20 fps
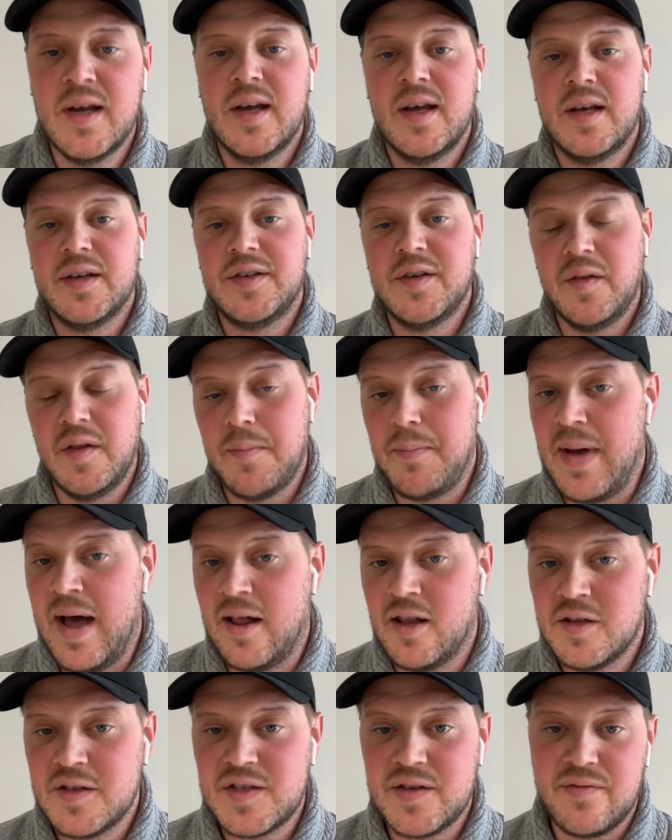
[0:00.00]
until the
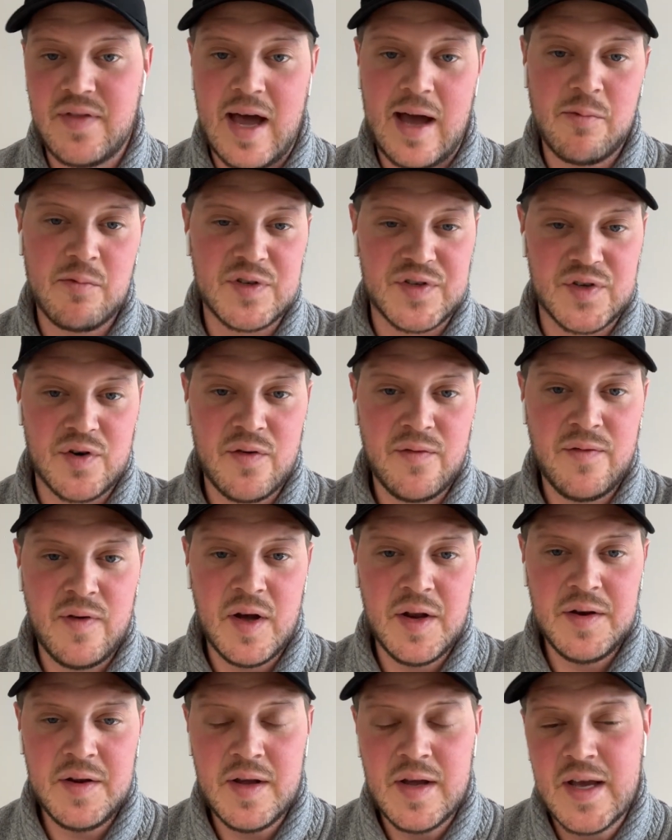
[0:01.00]
balance of that reserve
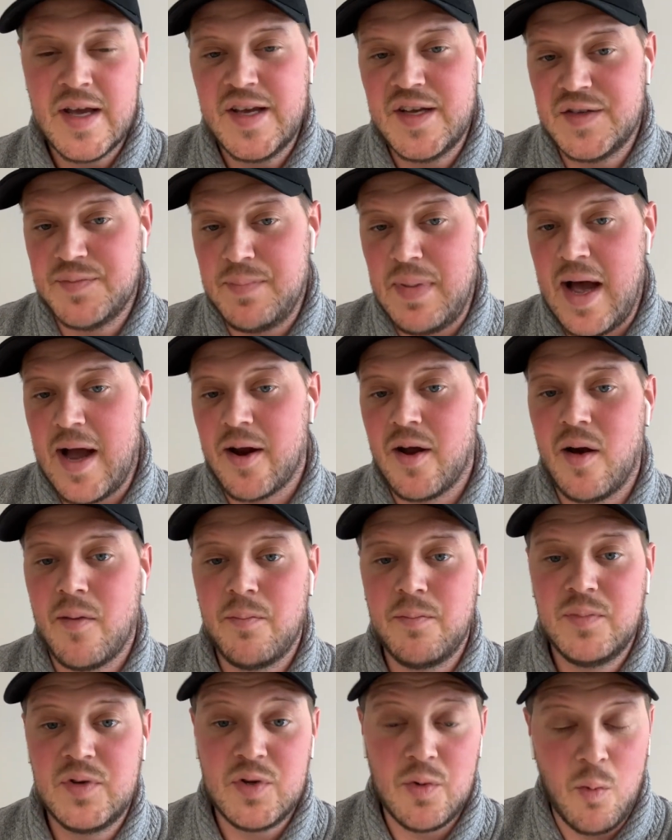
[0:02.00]
fund is back
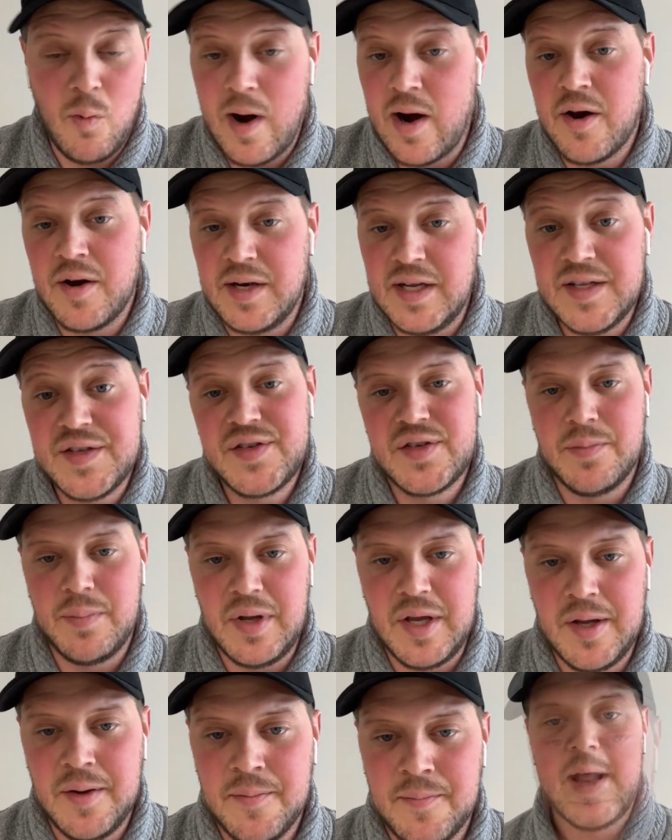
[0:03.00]
up to where it needs to
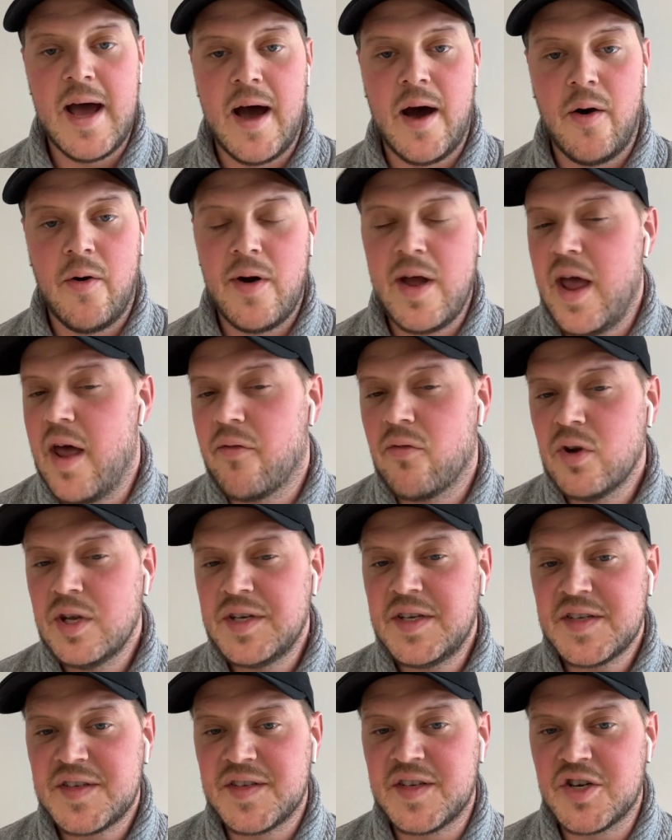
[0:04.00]
be. Now, every
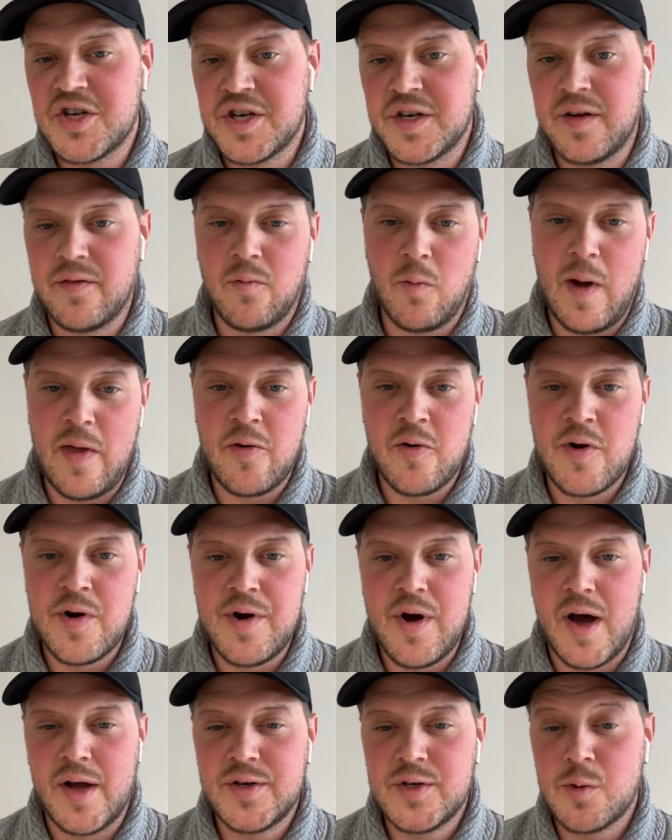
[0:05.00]
decision of whether or
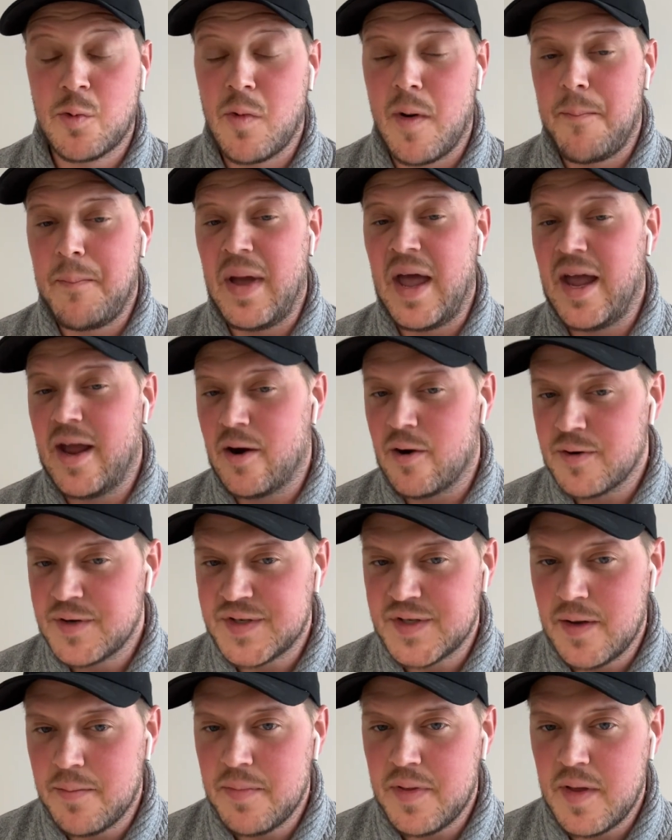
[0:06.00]
not to repair
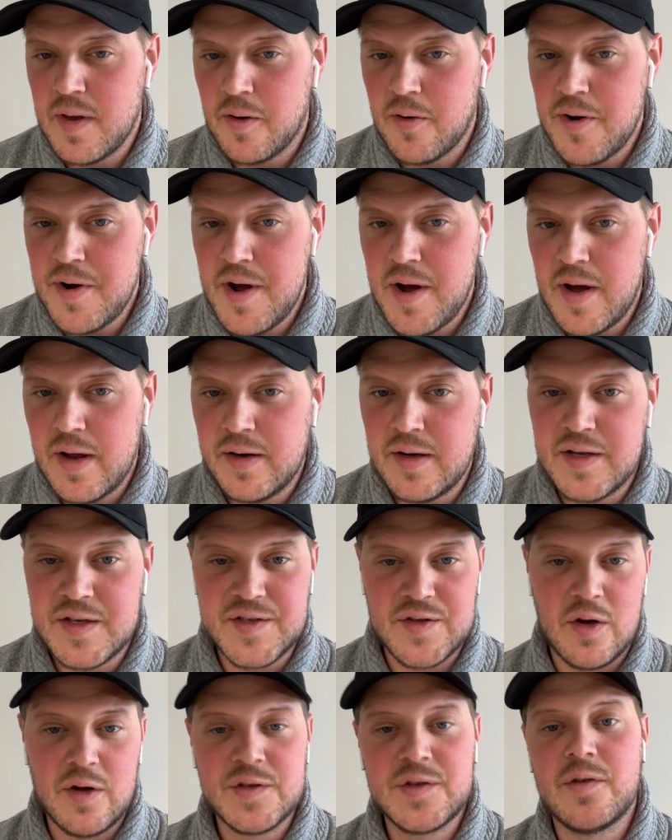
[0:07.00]
something or not is
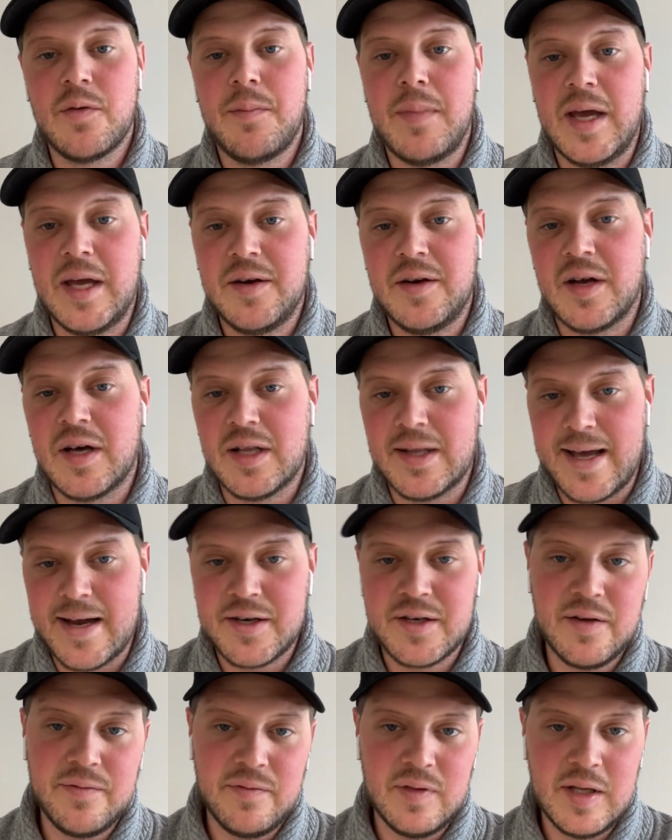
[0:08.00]
also made
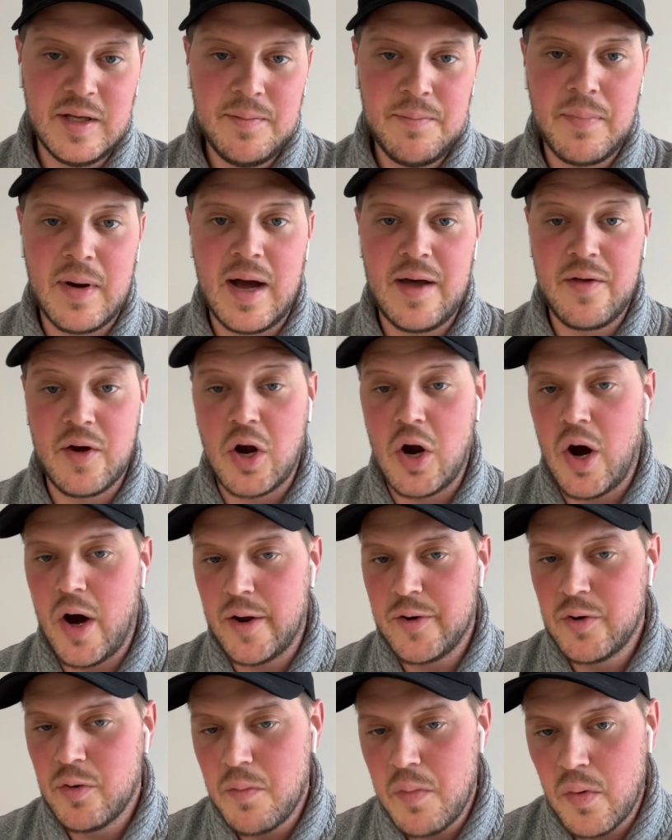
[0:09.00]
collectively by the
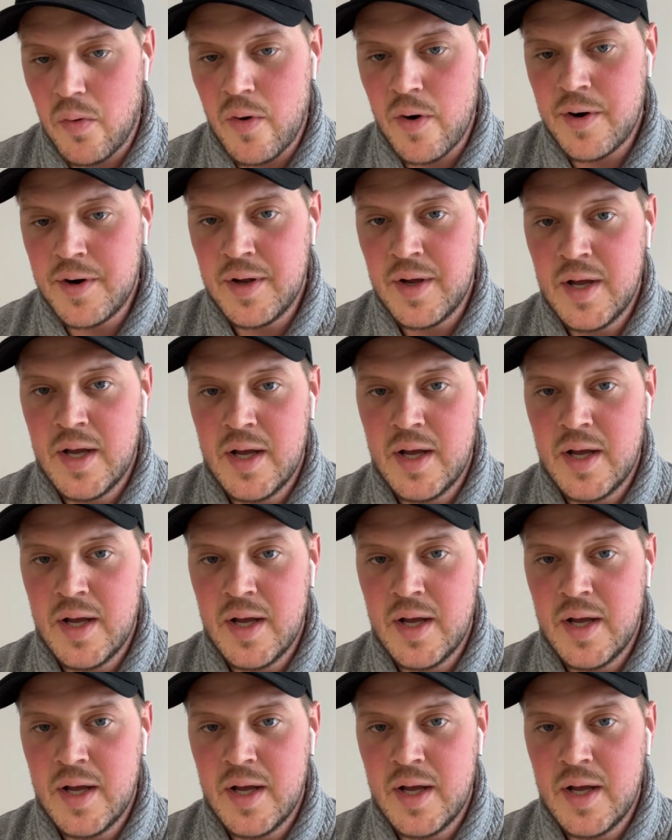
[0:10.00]
condo board,